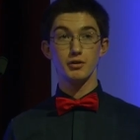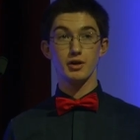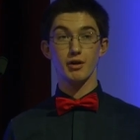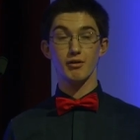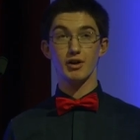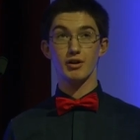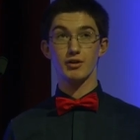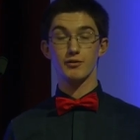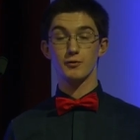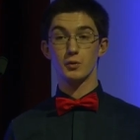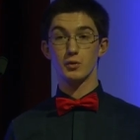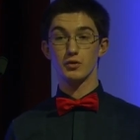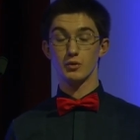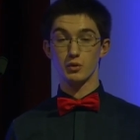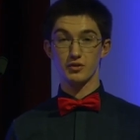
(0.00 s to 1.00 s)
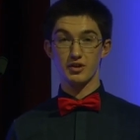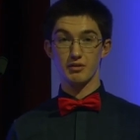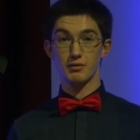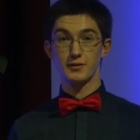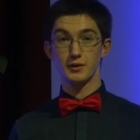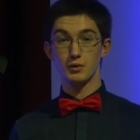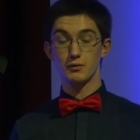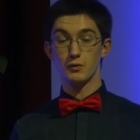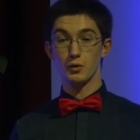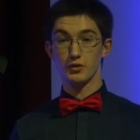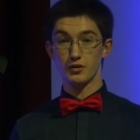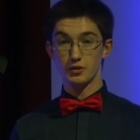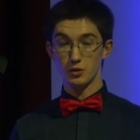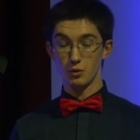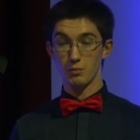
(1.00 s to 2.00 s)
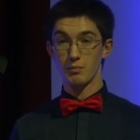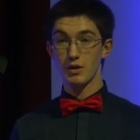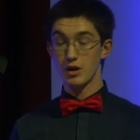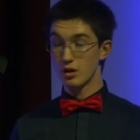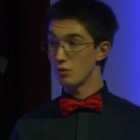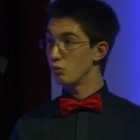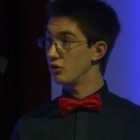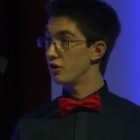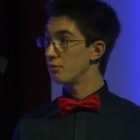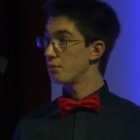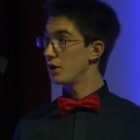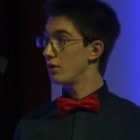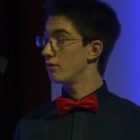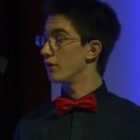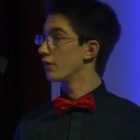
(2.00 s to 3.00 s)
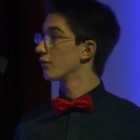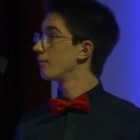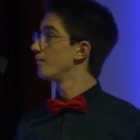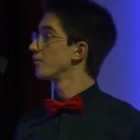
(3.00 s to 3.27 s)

Coriolis force or centrifugal force at all, which is perfect.